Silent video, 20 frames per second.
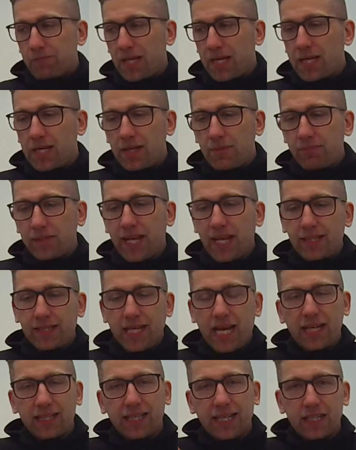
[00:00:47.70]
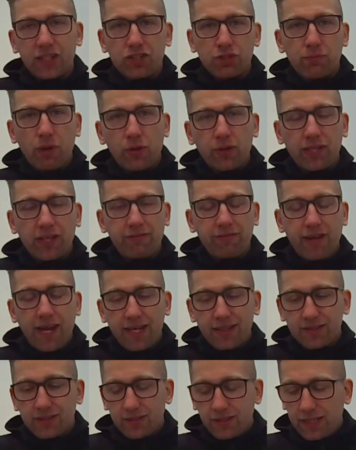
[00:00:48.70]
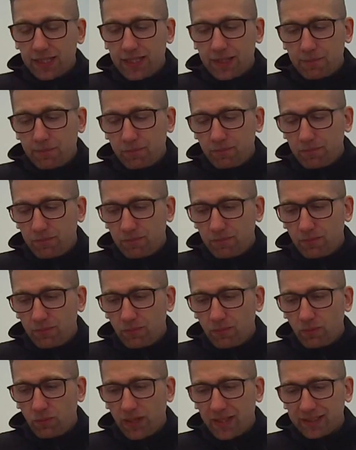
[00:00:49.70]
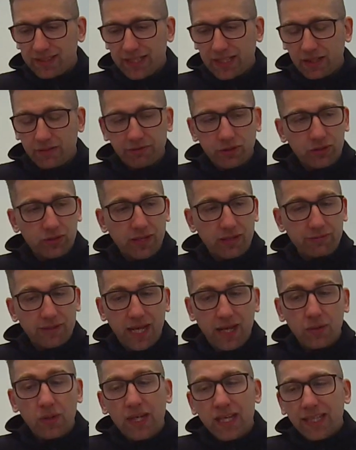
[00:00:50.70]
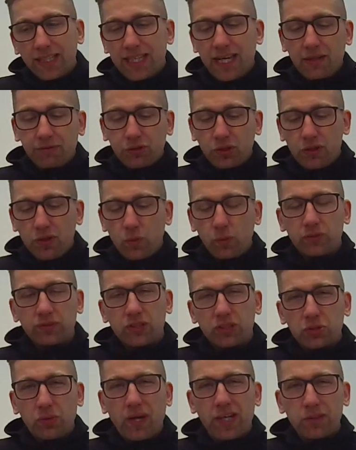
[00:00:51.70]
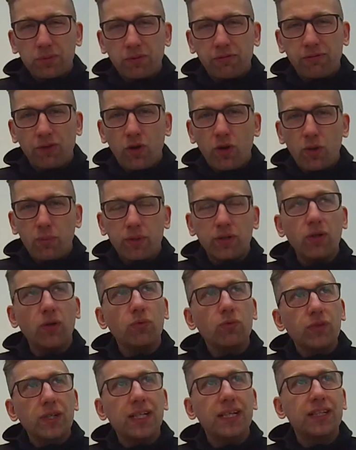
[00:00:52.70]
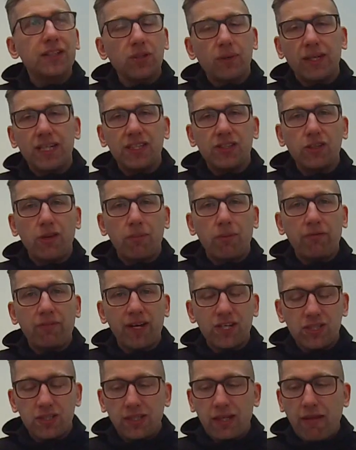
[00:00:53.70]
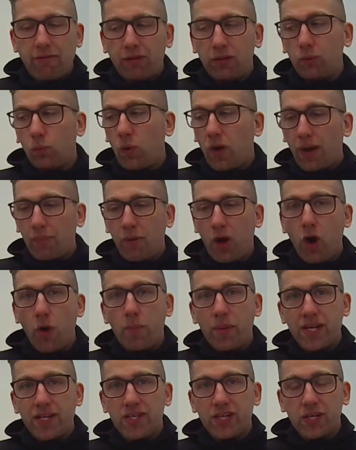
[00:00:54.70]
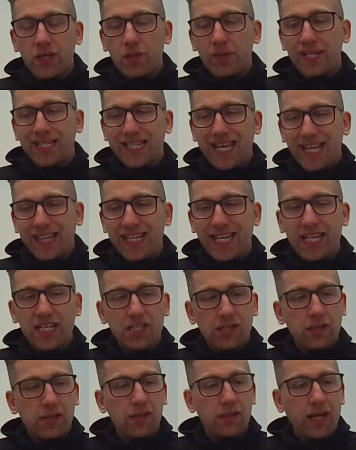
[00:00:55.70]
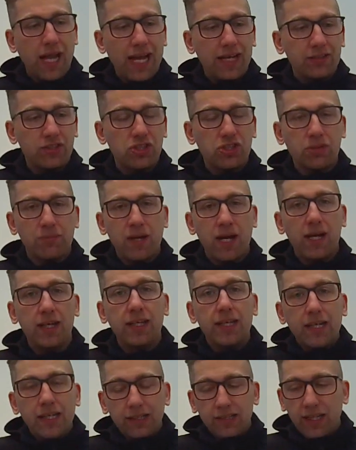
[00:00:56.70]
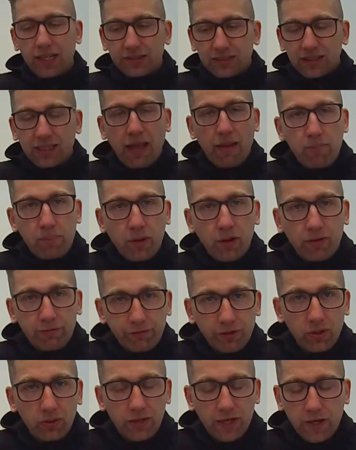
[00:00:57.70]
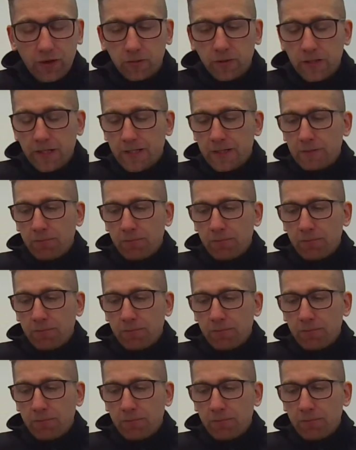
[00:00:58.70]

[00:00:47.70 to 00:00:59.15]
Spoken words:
getting that kind of smoky effect whilst taking a photograph. Now, yeah, I've done it once or twice before, but not really to any sort of professional level. What I'm hoping to do is get these to add to my landscape portfolio.